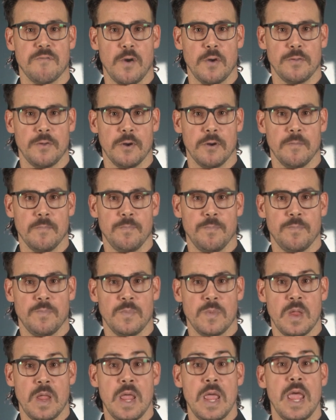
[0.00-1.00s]
further.
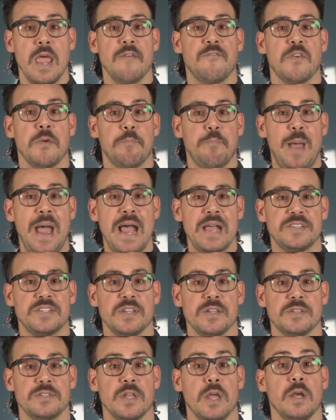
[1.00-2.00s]
If it
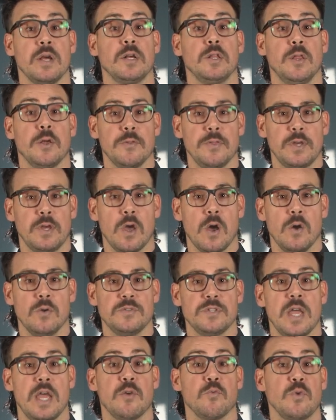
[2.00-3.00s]
passes, clear the
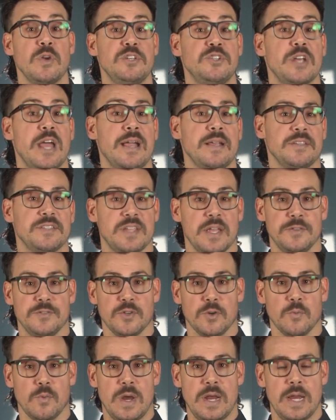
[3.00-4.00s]
codes and recheck
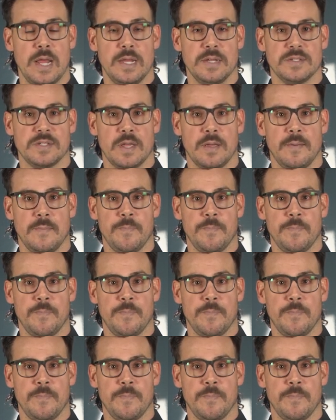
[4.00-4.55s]
sensor readings.